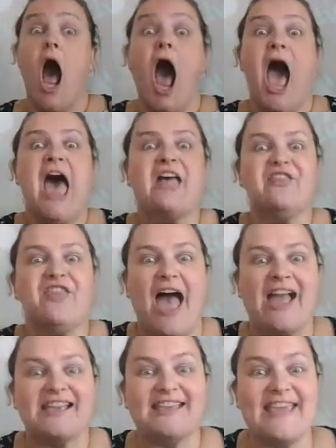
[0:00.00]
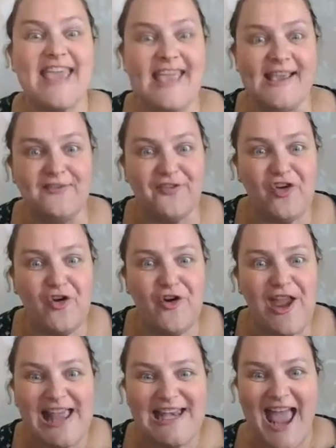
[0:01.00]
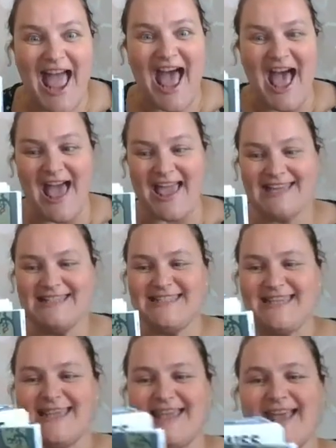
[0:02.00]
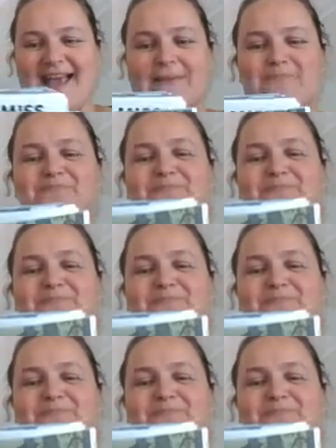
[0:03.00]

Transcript: And that gave her an idea.